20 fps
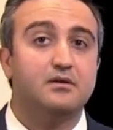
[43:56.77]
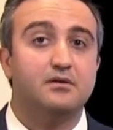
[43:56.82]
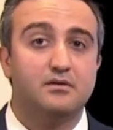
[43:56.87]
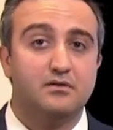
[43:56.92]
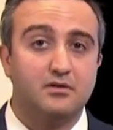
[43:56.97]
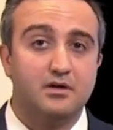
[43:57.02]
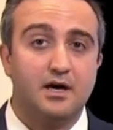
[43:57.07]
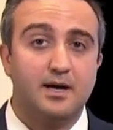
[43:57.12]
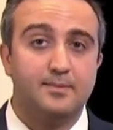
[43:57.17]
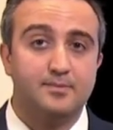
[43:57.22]

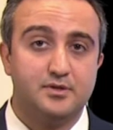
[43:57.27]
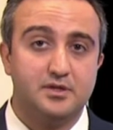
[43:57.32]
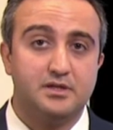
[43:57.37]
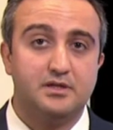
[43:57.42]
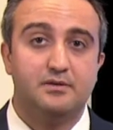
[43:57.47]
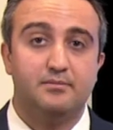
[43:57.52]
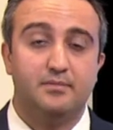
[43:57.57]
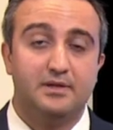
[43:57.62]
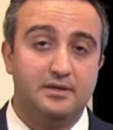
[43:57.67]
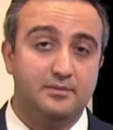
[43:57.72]
good option
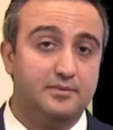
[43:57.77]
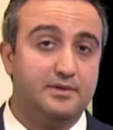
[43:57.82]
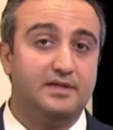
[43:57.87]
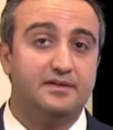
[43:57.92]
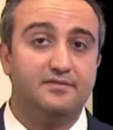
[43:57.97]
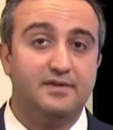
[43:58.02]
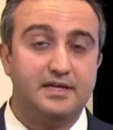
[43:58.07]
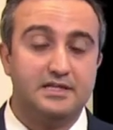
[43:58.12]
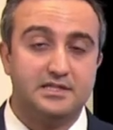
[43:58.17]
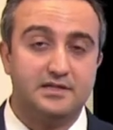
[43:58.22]
and a minimally
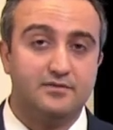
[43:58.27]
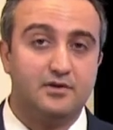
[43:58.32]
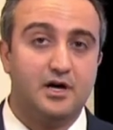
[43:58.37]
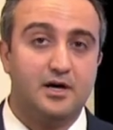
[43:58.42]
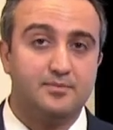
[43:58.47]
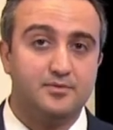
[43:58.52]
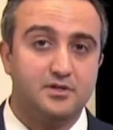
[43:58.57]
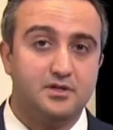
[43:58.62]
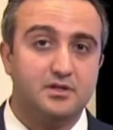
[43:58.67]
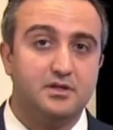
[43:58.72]
invasive
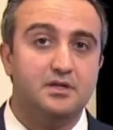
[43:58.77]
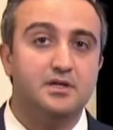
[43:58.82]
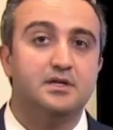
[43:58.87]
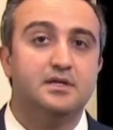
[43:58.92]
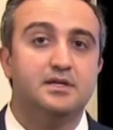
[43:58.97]
option,